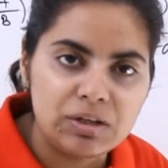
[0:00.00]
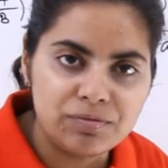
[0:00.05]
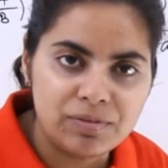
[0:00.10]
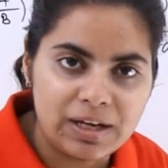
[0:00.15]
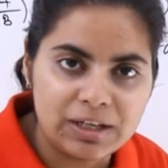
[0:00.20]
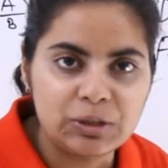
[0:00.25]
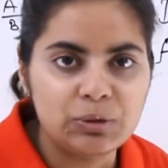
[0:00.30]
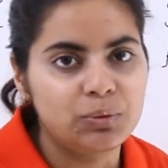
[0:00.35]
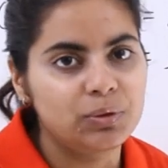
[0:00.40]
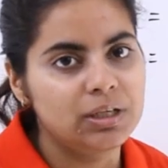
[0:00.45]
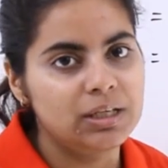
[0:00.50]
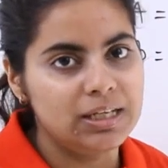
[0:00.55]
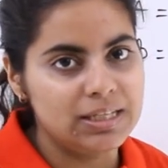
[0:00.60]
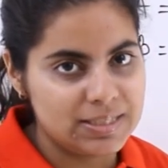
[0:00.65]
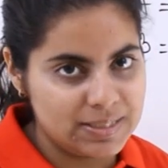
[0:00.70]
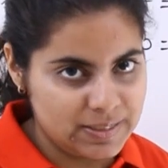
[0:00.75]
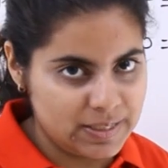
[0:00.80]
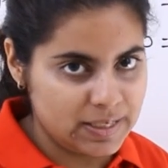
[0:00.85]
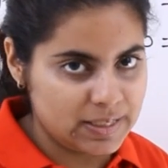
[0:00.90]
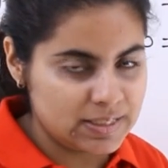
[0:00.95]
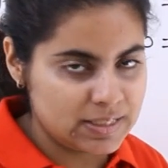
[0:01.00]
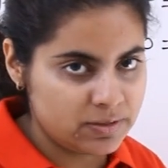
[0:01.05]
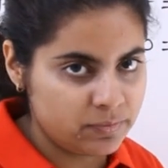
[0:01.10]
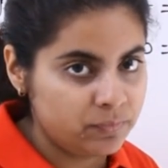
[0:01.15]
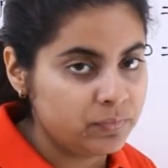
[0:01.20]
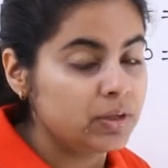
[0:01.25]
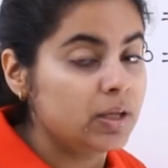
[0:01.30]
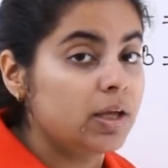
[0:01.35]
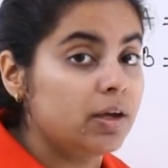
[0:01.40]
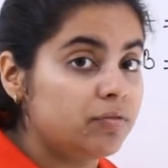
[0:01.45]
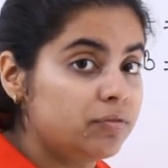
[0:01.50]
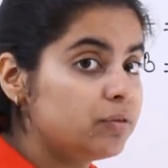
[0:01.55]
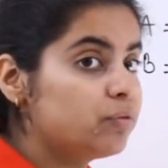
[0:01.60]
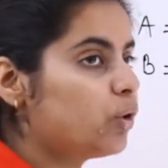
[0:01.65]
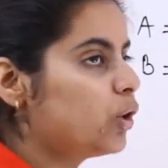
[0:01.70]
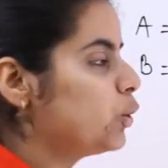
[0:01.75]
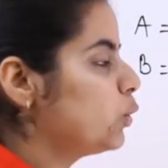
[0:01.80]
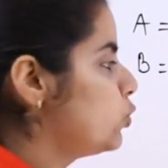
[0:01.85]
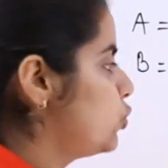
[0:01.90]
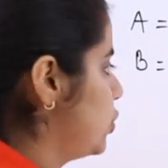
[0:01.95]
3 factorial is 6. If we
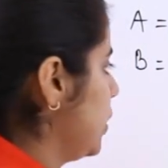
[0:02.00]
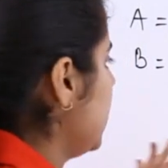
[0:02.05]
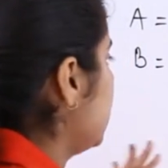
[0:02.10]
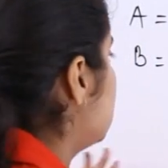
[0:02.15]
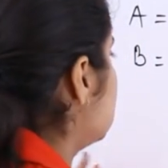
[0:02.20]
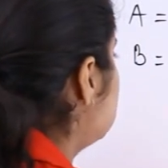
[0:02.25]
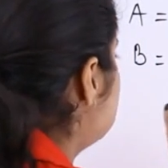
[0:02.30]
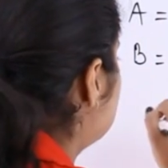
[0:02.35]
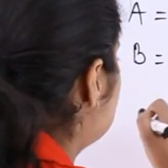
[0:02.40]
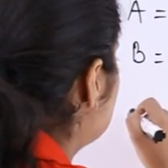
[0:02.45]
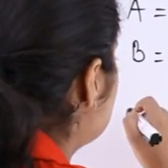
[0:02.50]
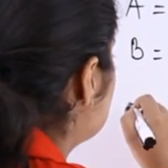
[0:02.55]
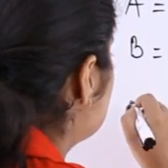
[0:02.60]
want to check it,